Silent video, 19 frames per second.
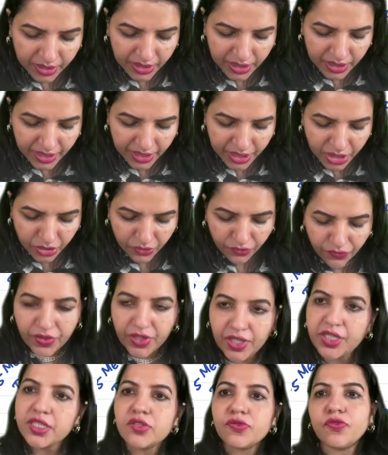
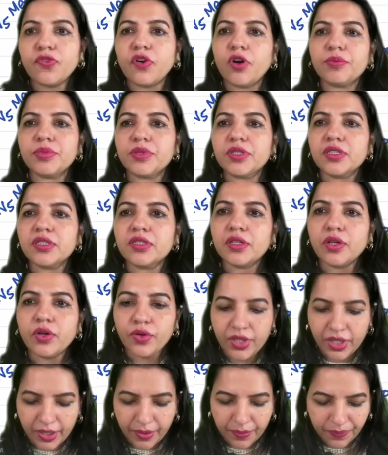THFA is formed.
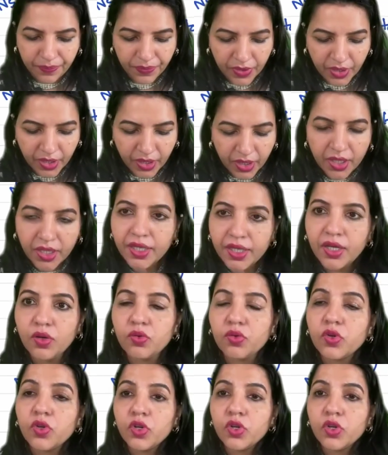Okay. Now,